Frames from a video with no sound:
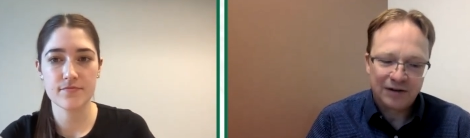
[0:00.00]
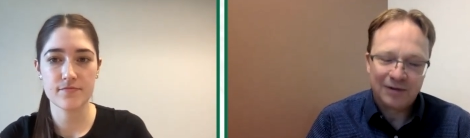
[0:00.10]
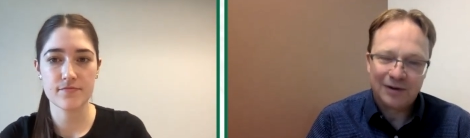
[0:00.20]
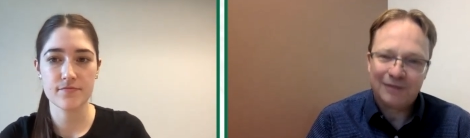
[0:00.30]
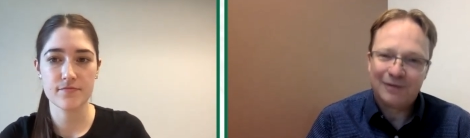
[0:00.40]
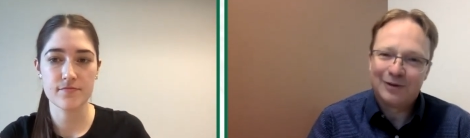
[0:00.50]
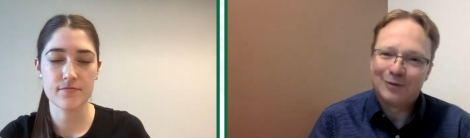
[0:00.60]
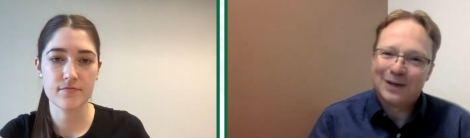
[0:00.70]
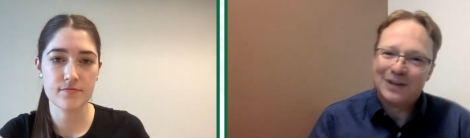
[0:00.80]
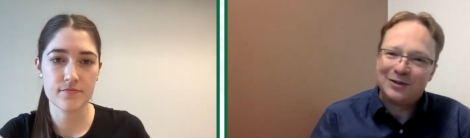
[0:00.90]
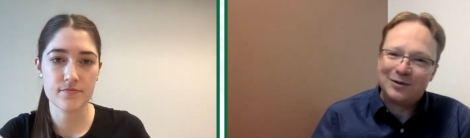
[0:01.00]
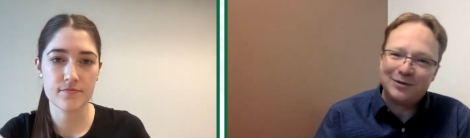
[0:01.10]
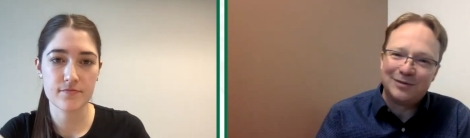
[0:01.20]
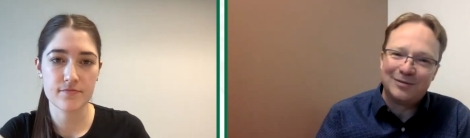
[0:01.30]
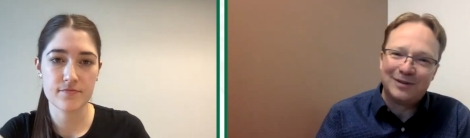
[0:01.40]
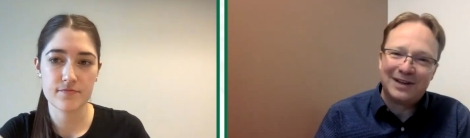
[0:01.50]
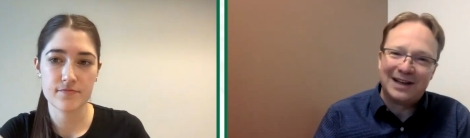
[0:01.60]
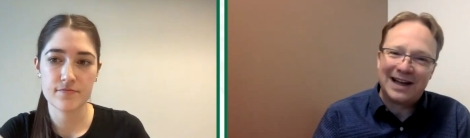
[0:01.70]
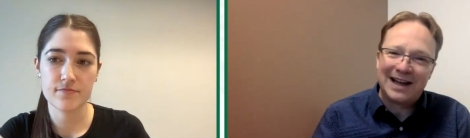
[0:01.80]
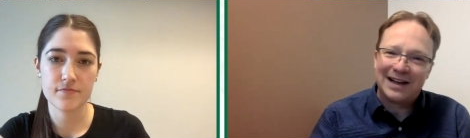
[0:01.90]
Speaker 1: with you. If there's ways to
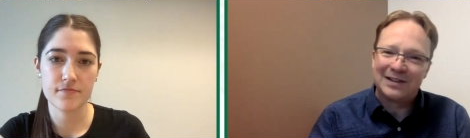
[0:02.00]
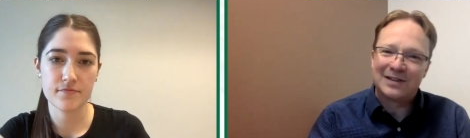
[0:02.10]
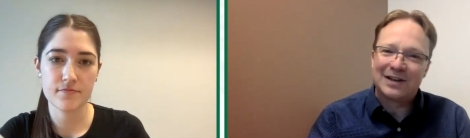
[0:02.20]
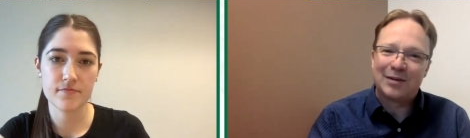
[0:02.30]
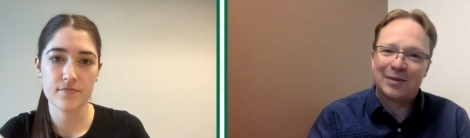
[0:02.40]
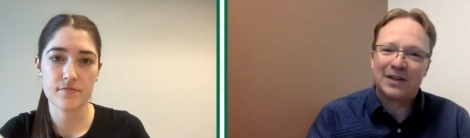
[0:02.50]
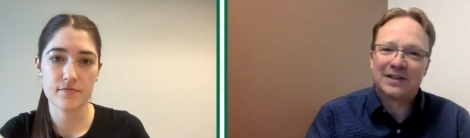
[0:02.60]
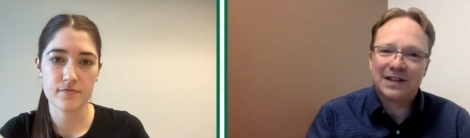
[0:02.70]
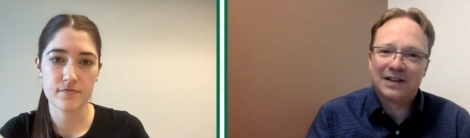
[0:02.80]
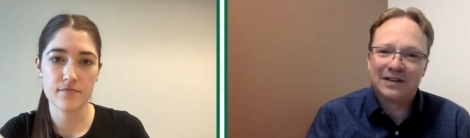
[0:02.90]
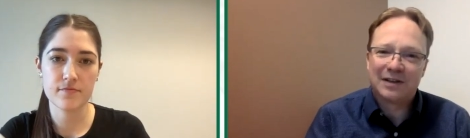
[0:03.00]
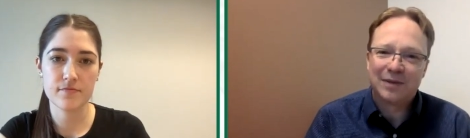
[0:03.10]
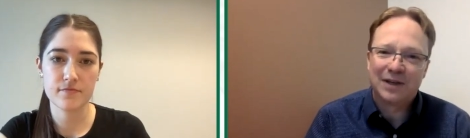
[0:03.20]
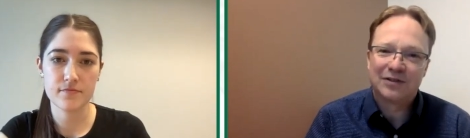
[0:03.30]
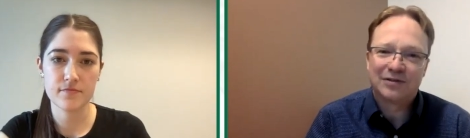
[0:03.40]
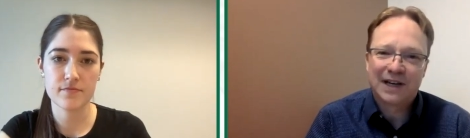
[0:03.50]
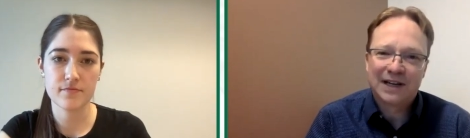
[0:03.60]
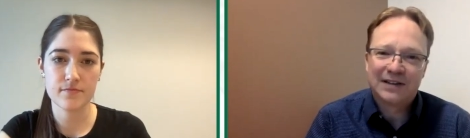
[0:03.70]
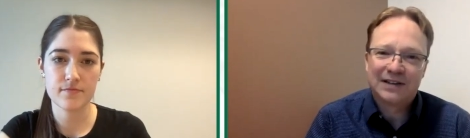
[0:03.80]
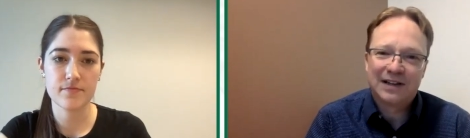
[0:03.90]
enhance how much sales can be
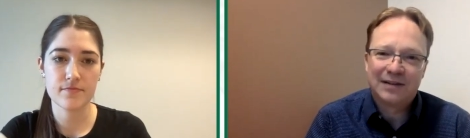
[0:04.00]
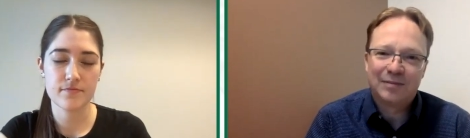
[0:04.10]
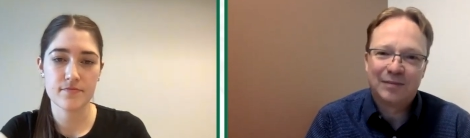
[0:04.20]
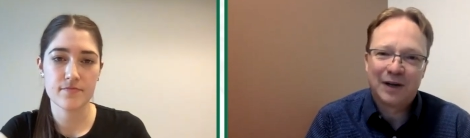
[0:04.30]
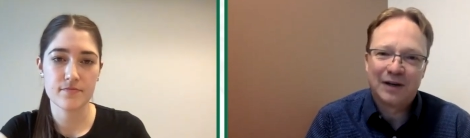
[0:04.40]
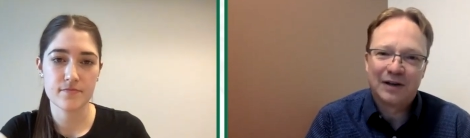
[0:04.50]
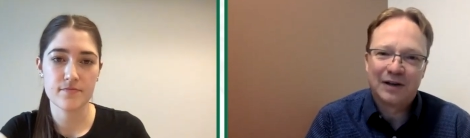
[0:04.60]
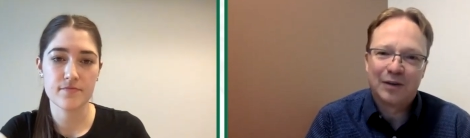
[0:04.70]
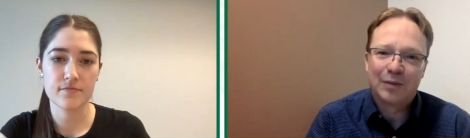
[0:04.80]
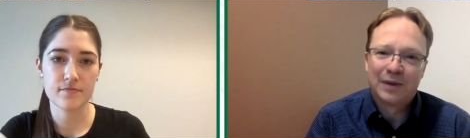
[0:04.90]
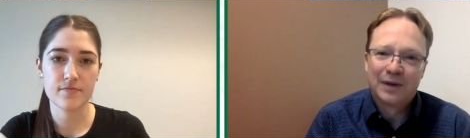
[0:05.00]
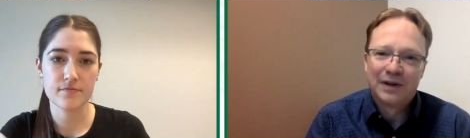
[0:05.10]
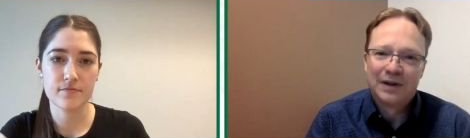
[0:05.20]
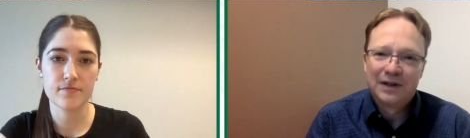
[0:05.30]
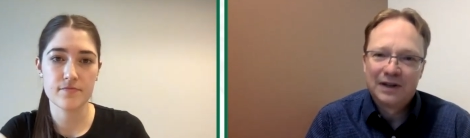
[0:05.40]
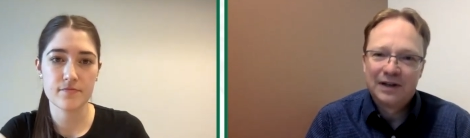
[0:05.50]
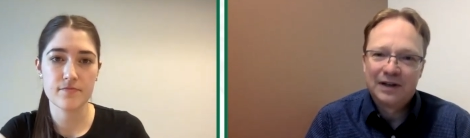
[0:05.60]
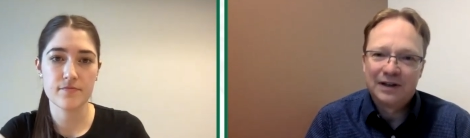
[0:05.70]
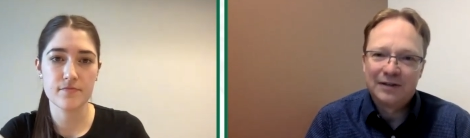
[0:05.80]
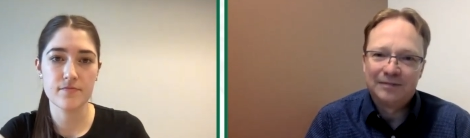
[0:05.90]
extracted that might help
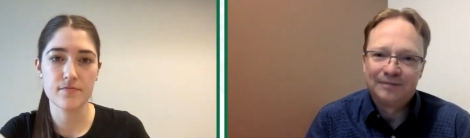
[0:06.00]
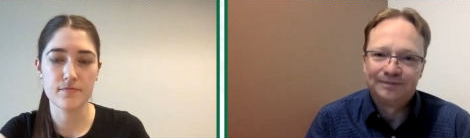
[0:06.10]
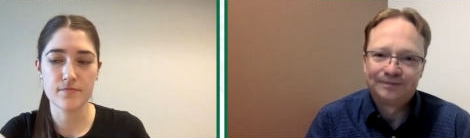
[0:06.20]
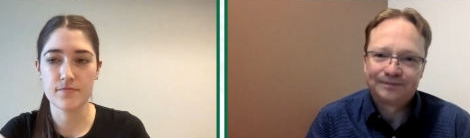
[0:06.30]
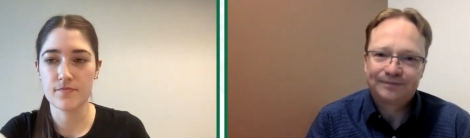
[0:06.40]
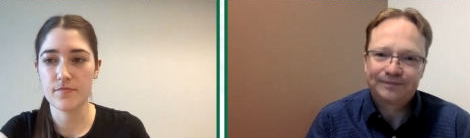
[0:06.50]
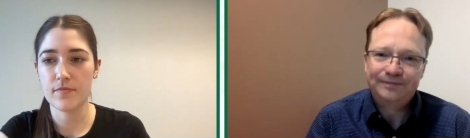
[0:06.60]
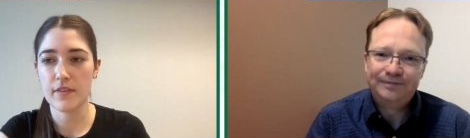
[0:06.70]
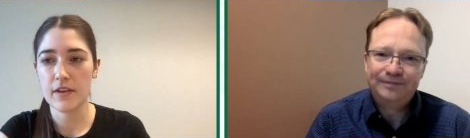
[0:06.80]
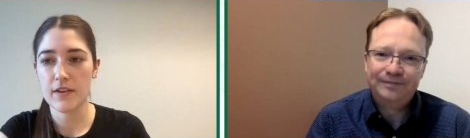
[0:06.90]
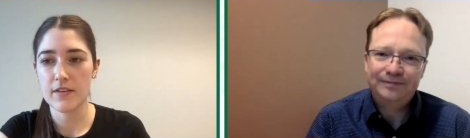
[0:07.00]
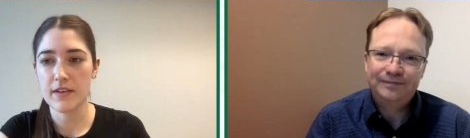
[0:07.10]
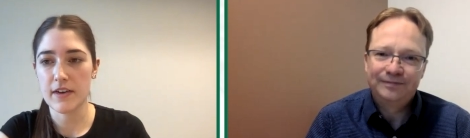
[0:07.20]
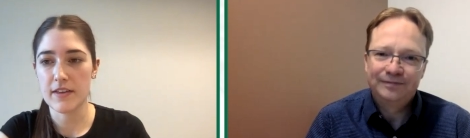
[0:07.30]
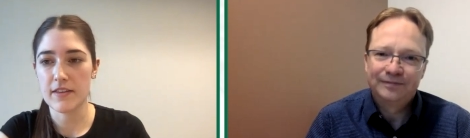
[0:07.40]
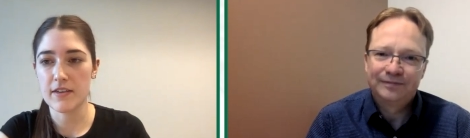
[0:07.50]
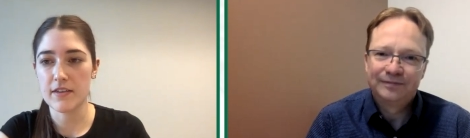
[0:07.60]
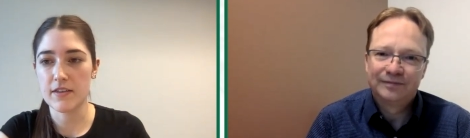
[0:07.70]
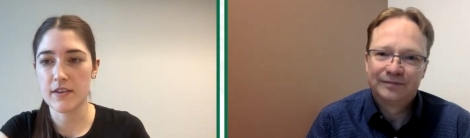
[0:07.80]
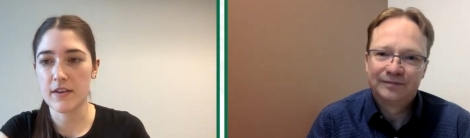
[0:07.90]
Speaker 2: mm-hmm. yeah i
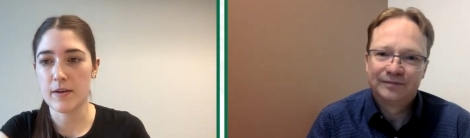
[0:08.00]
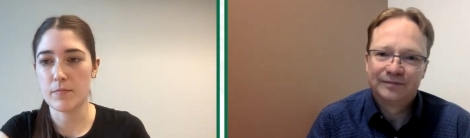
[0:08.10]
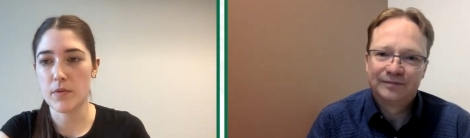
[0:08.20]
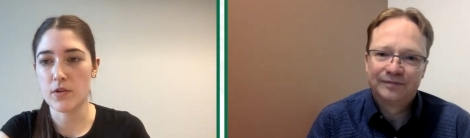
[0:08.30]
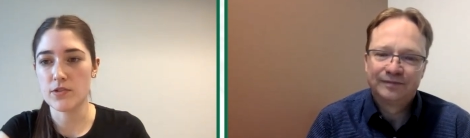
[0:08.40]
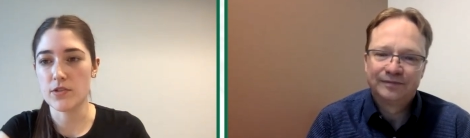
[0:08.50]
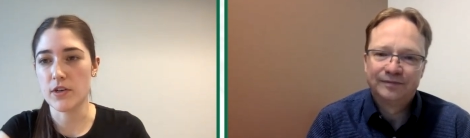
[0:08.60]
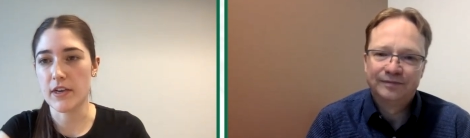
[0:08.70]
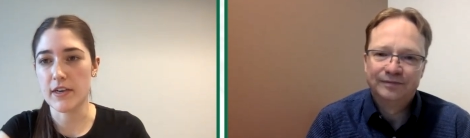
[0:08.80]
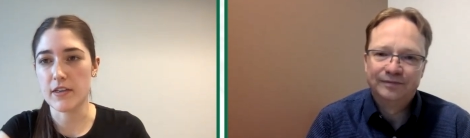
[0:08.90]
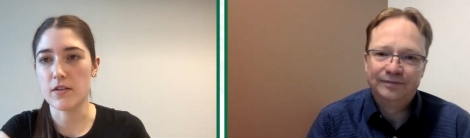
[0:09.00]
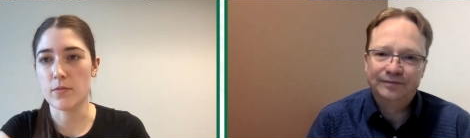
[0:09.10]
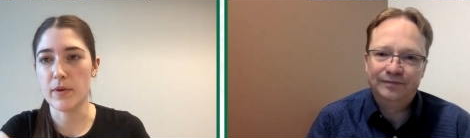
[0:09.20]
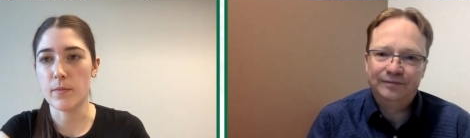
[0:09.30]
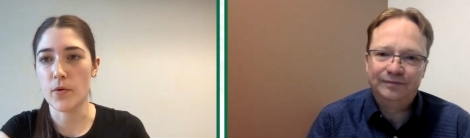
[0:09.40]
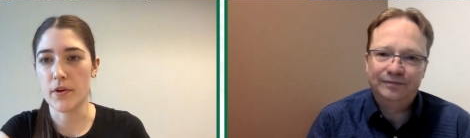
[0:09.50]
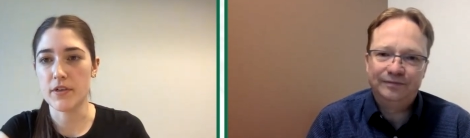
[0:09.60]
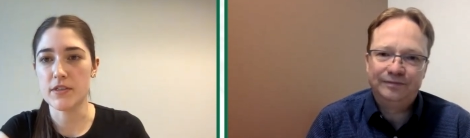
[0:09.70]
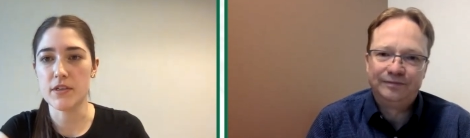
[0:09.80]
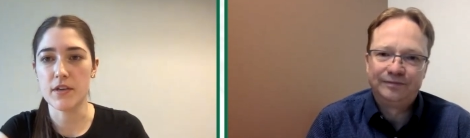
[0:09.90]
think um, also looking a little bit more
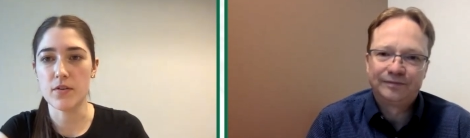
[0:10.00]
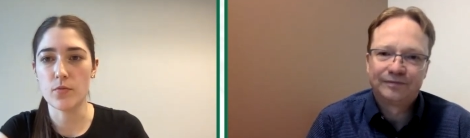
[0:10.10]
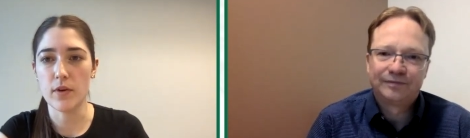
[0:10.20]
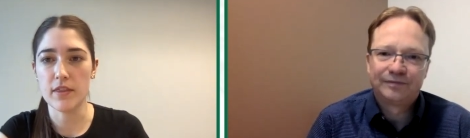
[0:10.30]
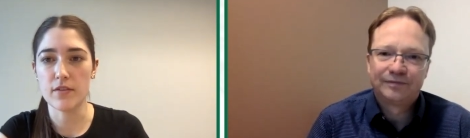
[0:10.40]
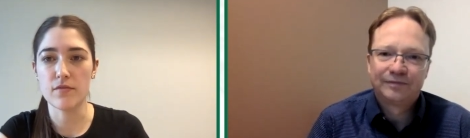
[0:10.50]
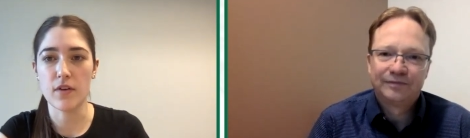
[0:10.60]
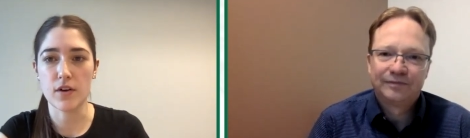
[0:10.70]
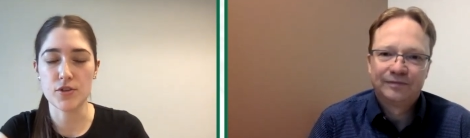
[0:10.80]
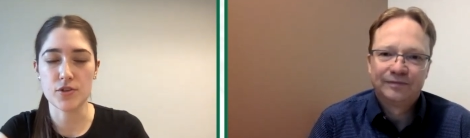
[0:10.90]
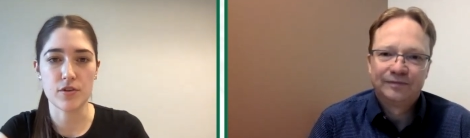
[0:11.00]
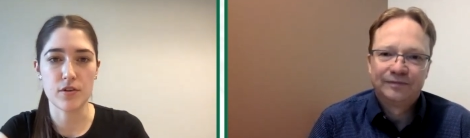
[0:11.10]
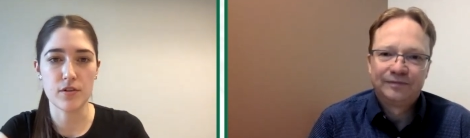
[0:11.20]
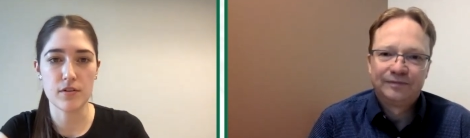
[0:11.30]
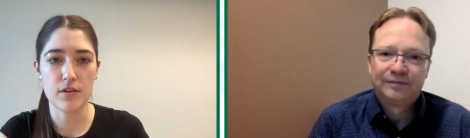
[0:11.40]
into what the functional